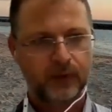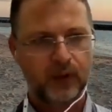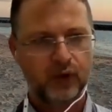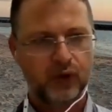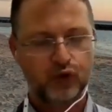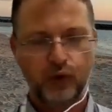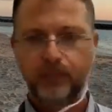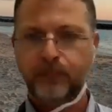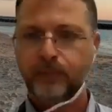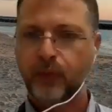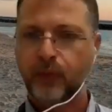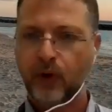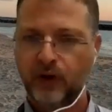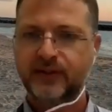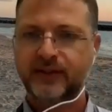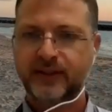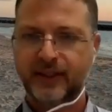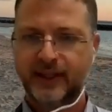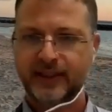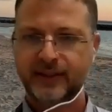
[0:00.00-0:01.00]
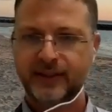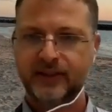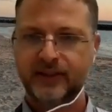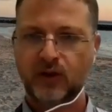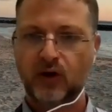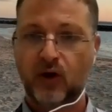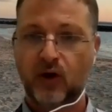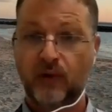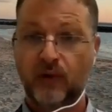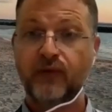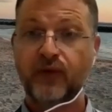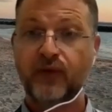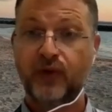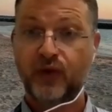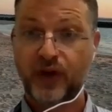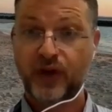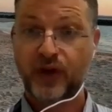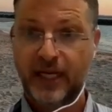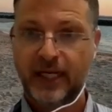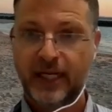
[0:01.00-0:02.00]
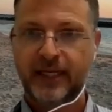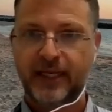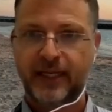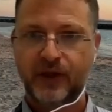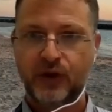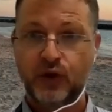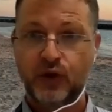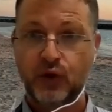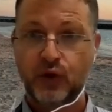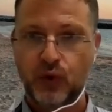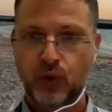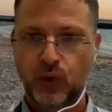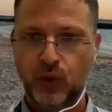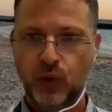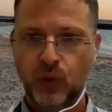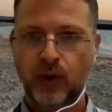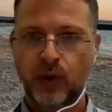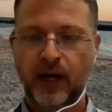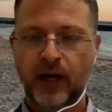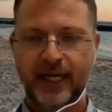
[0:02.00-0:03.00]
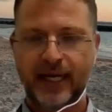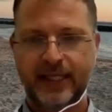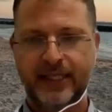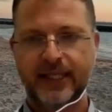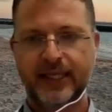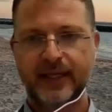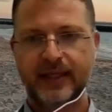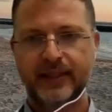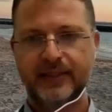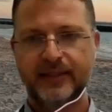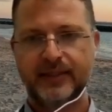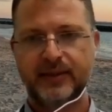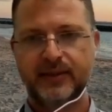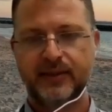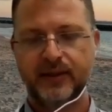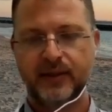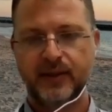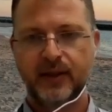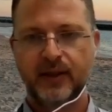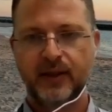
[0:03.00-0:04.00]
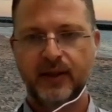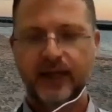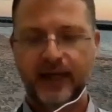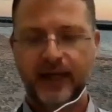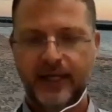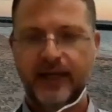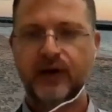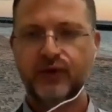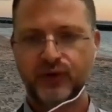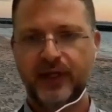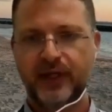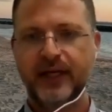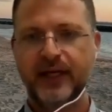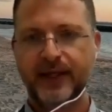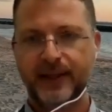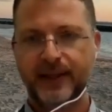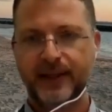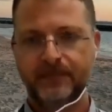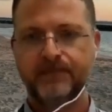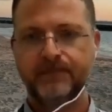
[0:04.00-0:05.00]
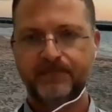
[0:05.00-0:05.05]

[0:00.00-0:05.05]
supporters of really new ideas in Australia.